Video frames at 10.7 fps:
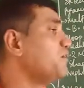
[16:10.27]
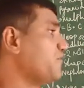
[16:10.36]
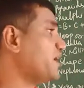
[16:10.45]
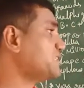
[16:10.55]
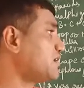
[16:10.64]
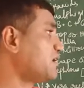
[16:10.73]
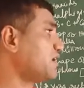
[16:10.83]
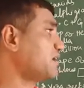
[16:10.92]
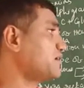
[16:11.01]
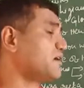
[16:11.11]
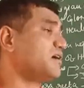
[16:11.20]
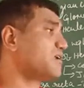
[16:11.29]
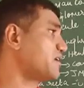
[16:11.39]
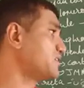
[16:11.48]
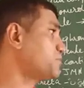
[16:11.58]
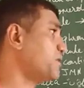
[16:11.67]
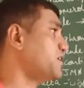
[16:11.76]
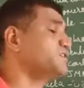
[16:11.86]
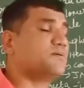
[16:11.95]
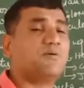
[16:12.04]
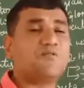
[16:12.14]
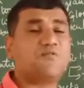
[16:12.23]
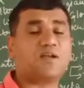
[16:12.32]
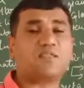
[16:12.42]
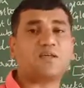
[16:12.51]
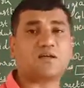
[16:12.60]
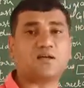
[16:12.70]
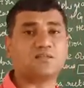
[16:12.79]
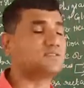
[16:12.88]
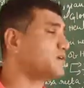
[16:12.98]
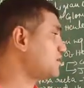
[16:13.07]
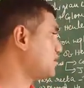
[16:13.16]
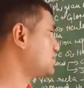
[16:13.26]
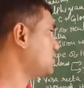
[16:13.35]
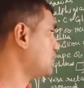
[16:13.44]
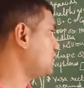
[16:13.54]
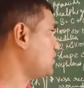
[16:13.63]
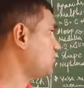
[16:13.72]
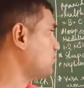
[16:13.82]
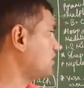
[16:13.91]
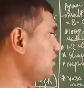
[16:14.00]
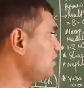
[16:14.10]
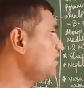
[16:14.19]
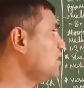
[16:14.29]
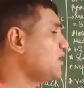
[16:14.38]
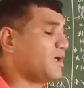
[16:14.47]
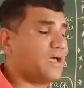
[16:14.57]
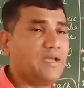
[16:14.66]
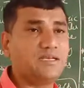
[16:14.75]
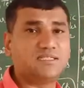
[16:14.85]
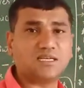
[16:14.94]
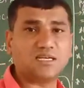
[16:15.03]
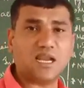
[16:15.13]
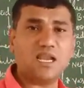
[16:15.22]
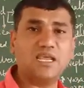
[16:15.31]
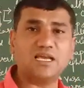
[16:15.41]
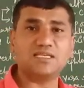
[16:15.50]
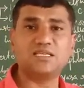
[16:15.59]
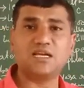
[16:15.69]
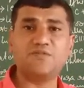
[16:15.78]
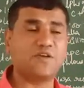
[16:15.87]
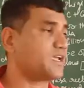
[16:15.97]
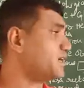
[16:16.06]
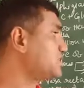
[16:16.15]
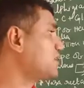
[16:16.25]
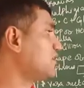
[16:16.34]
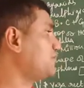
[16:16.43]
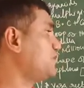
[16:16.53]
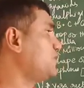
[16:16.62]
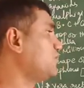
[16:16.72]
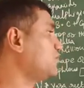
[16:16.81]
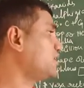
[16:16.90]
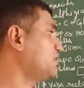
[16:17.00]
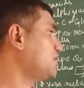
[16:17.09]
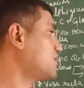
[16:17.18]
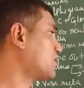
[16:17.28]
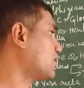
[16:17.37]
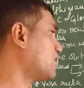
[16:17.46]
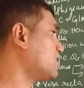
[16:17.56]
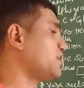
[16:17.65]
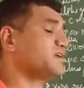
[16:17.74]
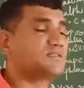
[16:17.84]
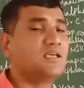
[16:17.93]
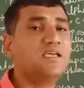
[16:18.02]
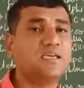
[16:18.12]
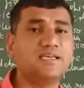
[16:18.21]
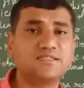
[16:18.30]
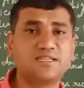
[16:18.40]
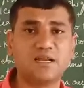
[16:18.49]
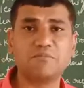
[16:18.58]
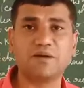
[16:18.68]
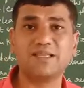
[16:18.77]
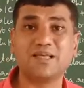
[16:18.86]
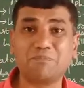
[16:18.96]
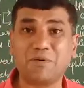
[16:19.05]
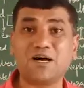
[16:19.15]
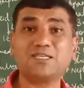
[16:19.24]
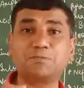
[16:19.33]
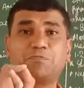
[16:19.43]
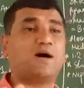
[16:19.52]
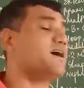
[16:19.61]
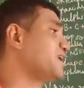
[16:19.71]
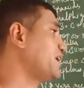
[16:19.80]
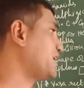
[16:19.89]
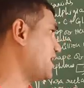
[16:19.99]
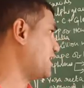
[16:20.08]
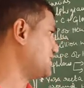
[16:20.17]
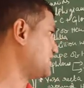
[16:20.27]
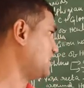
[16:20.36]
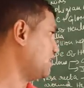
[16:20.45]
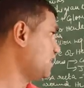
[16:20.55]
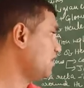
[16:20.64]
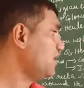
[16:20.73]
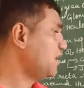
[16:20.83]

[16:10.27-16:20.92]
vasa recta are responsible for the concentration of the urine, and generally acidification of the urine in the cortex is done by the phosphoric acid.